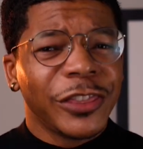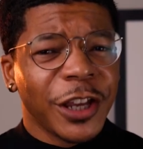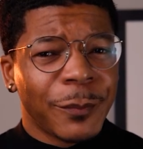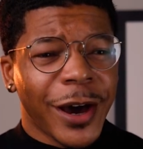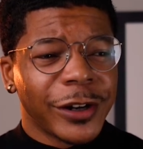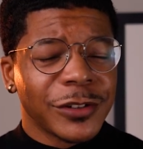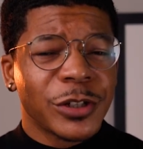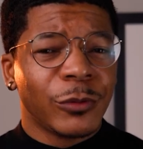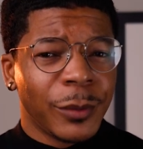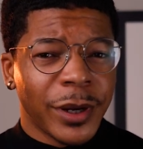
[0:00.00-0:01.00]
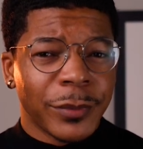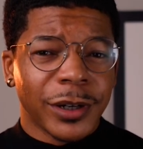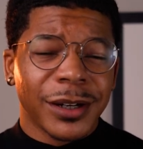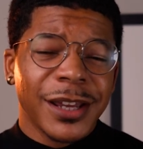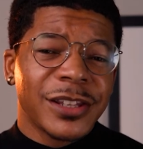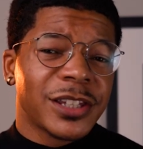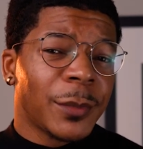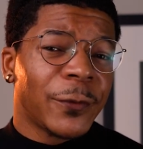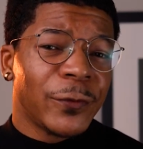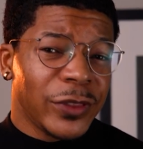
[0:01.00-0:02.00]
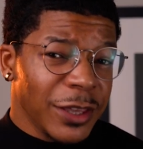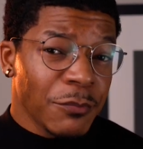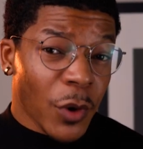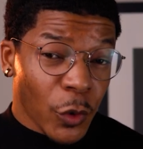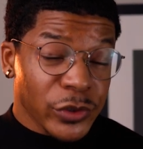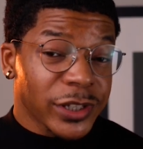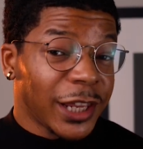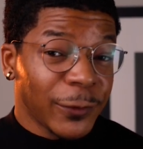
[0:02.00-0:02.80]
Think about it, to remember some of the most